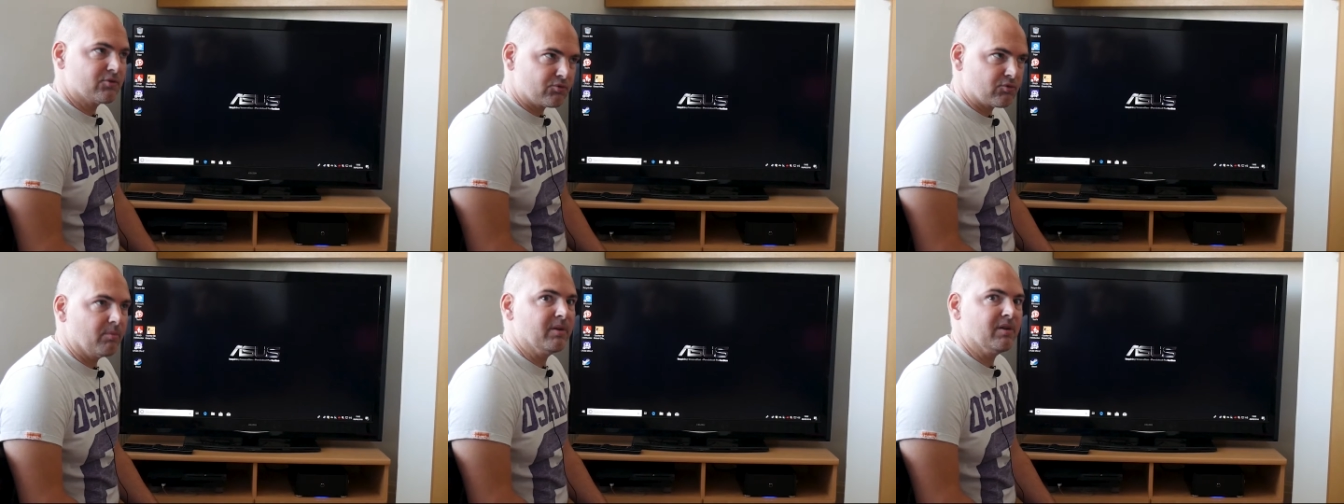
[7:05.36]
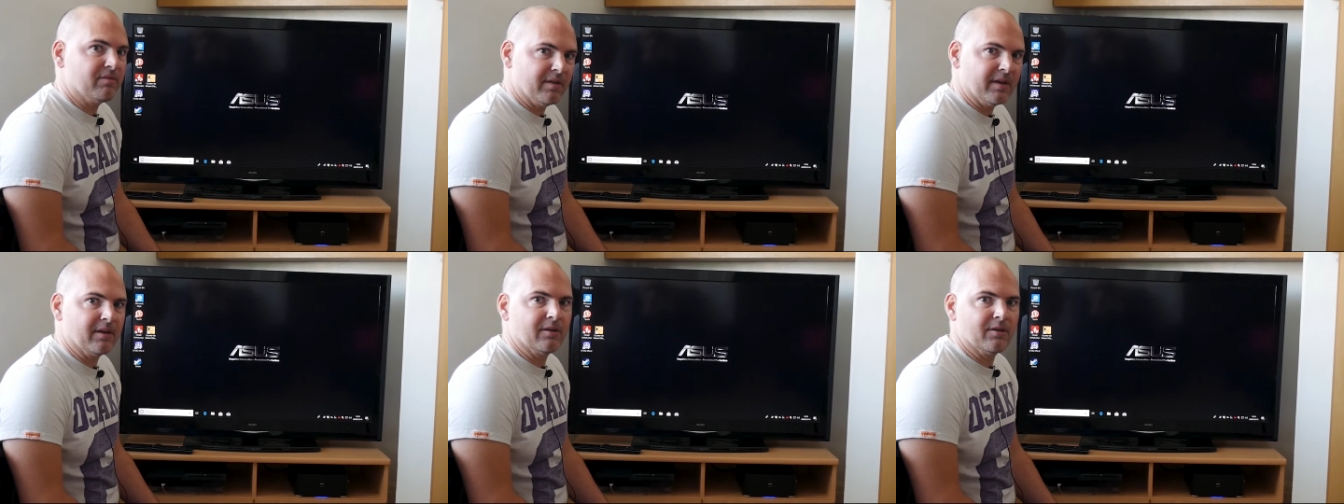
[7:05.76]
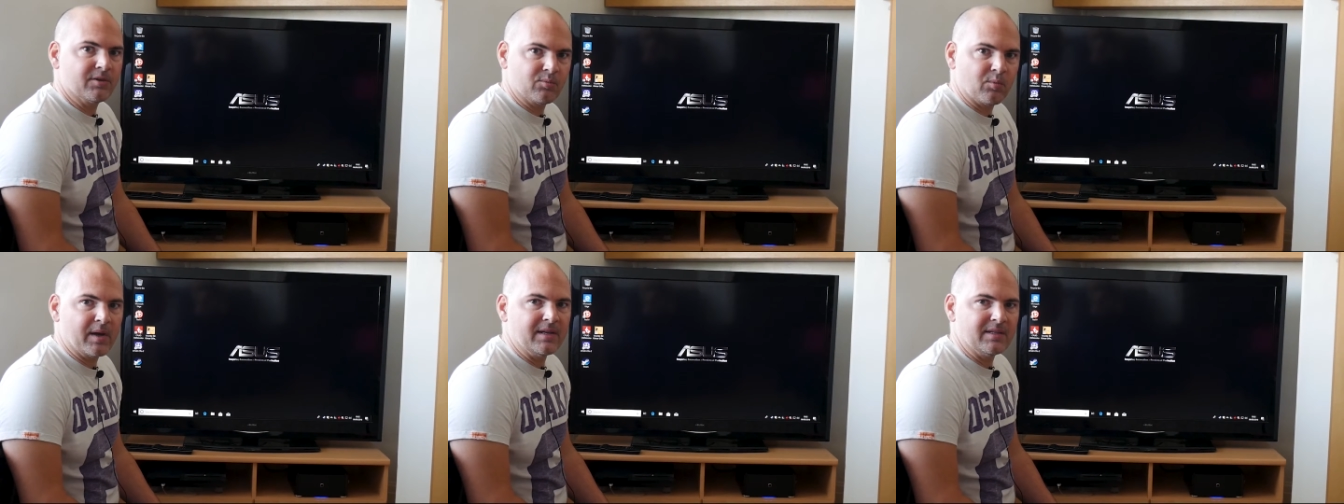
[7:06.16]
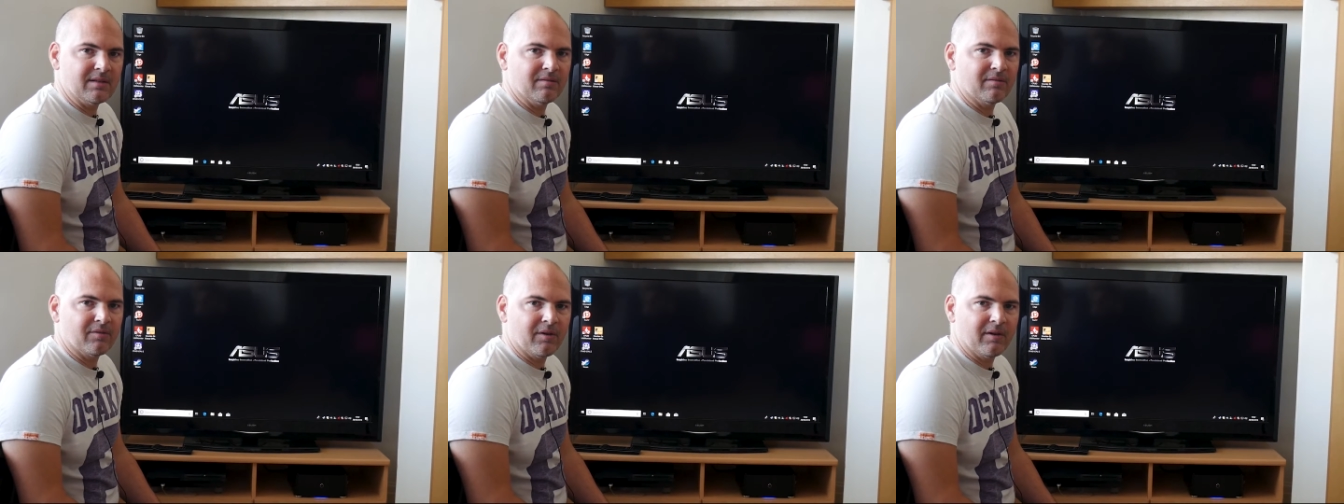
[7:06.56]
strumming your fingers,
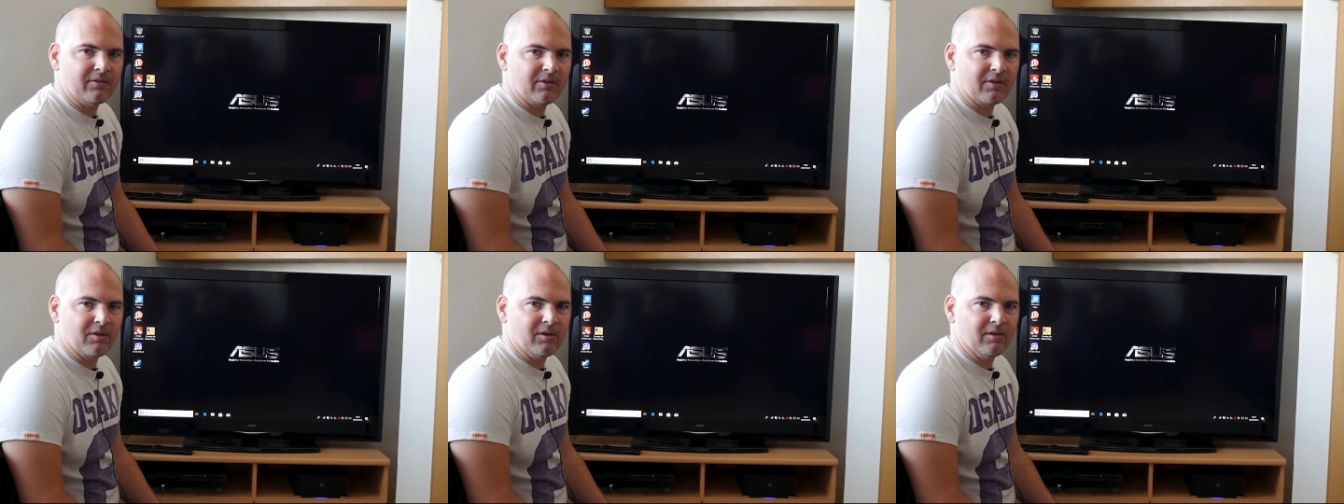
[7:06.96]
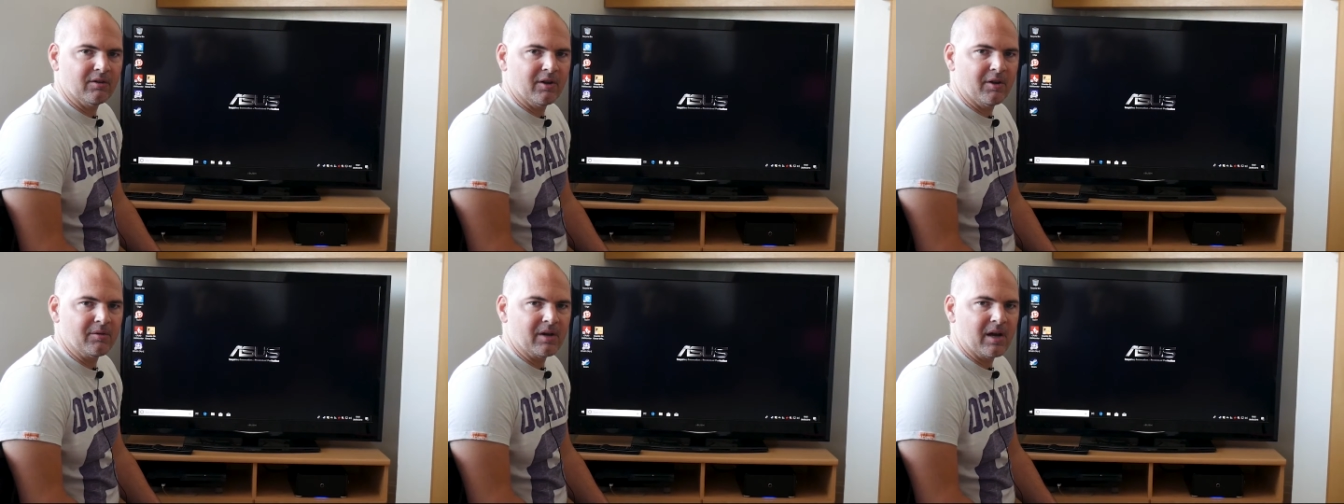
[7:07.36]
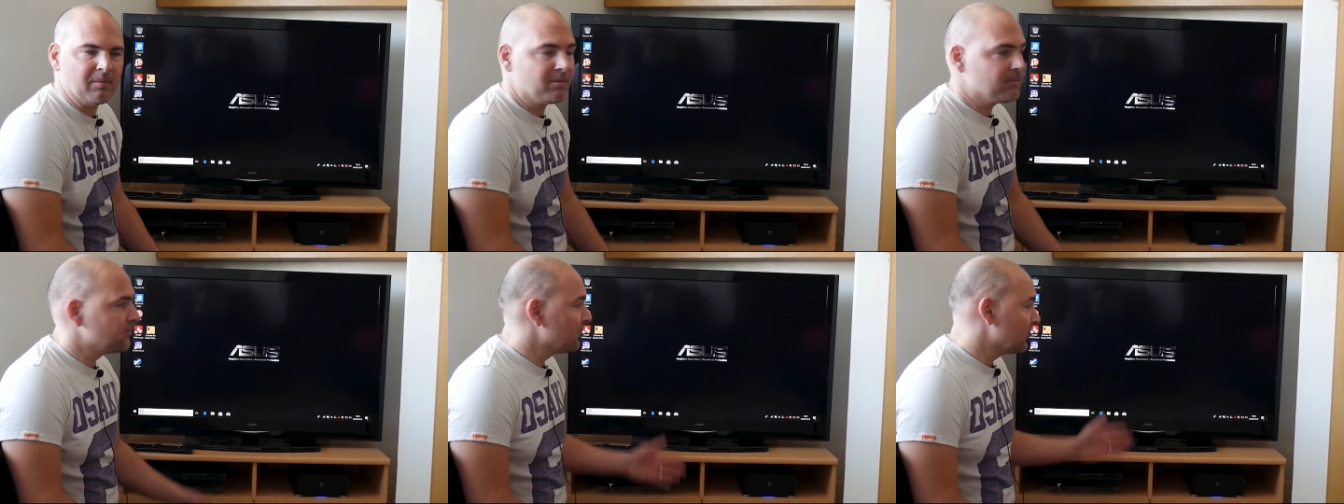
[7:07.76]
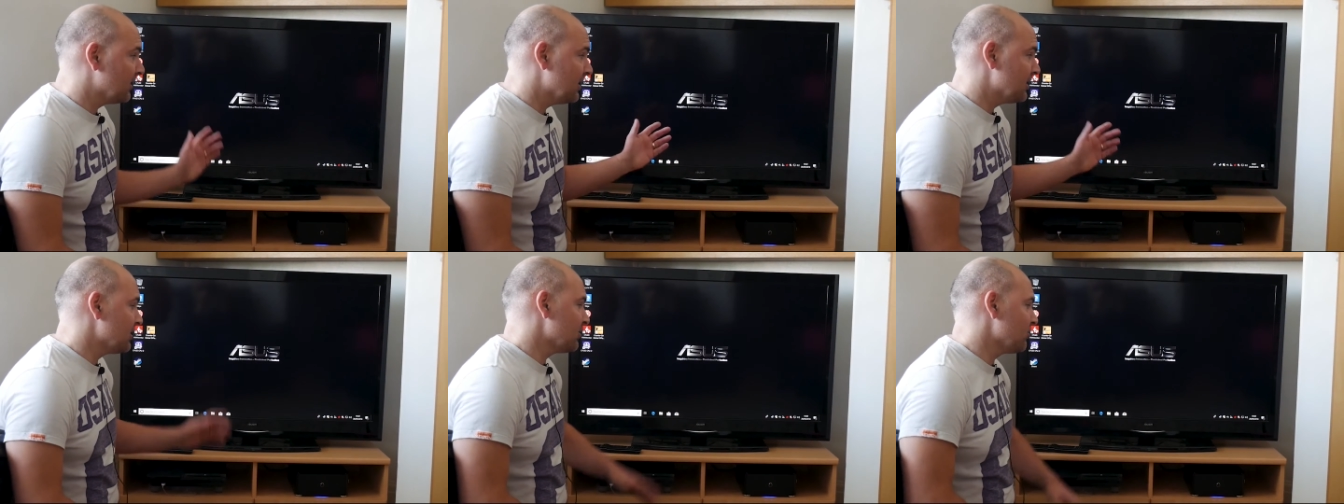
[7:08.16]
waiting for it to kind of load up.
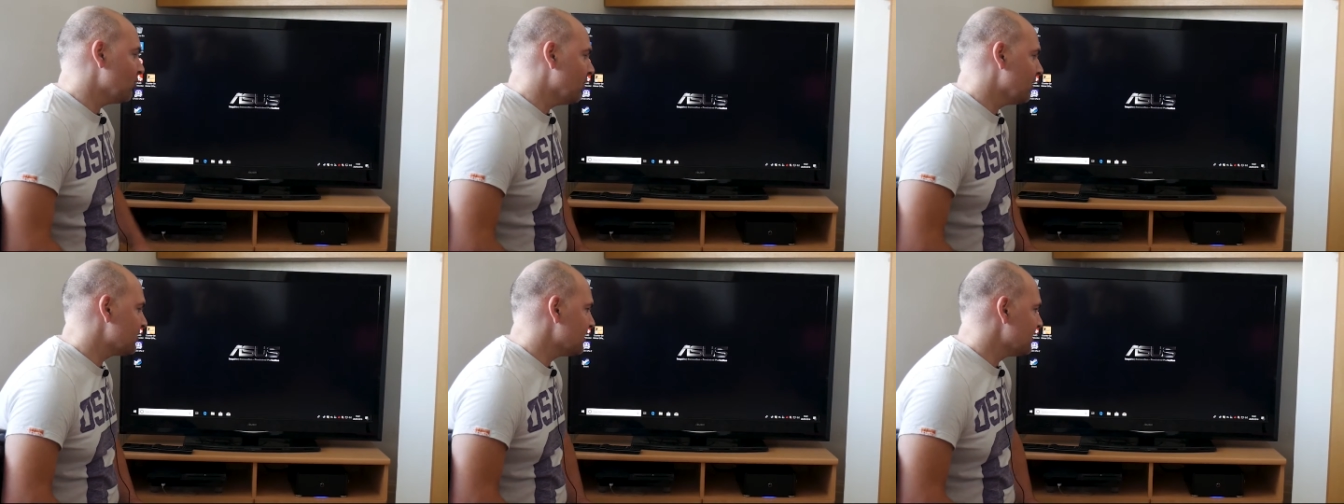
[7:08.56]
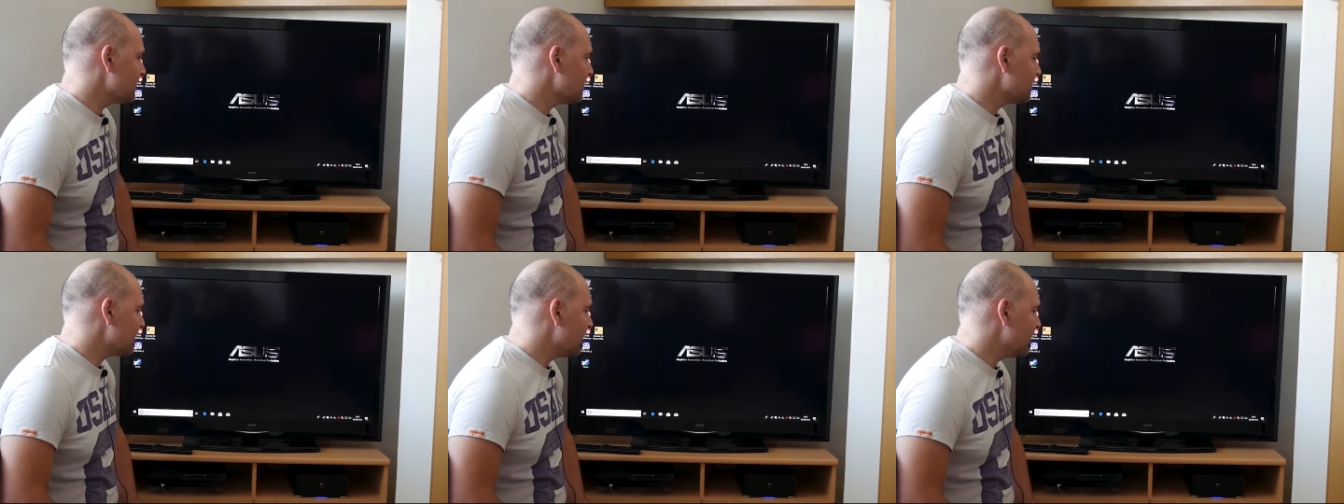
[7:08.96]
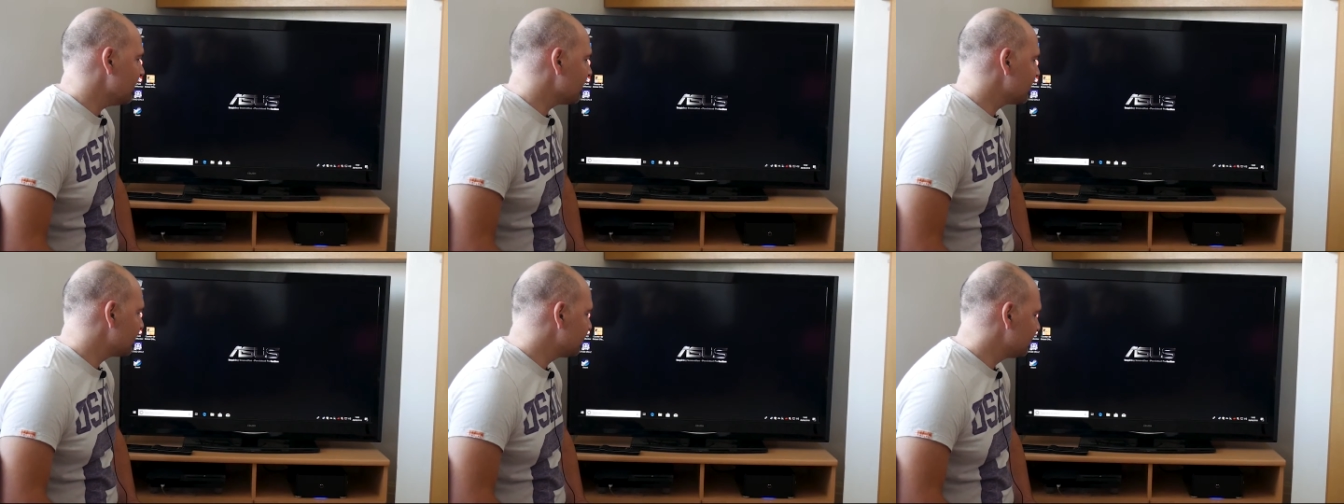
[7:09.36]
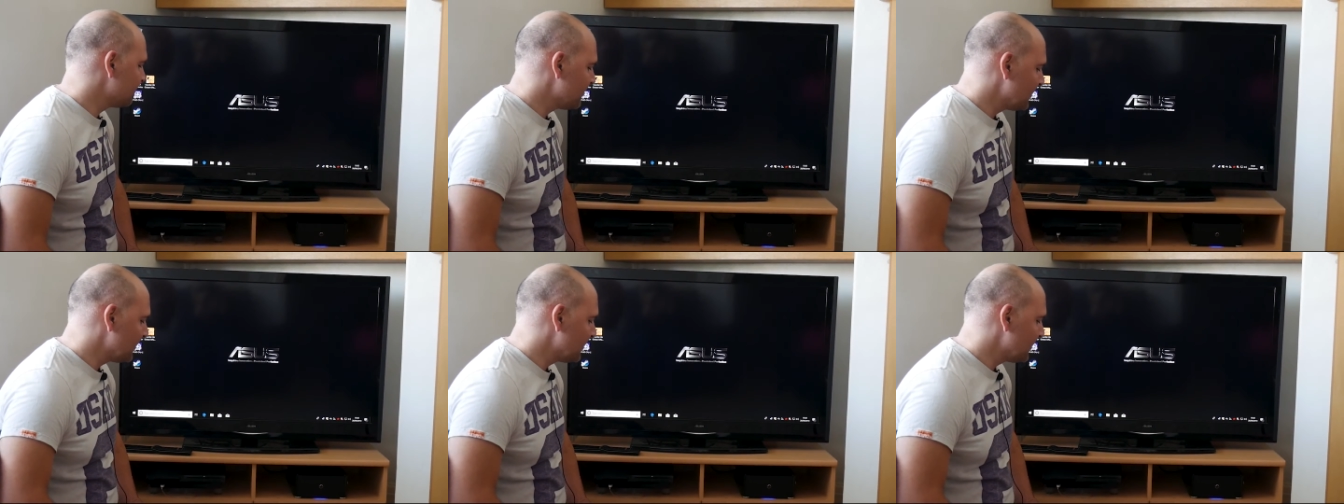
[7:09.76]
This is almost instantaneous.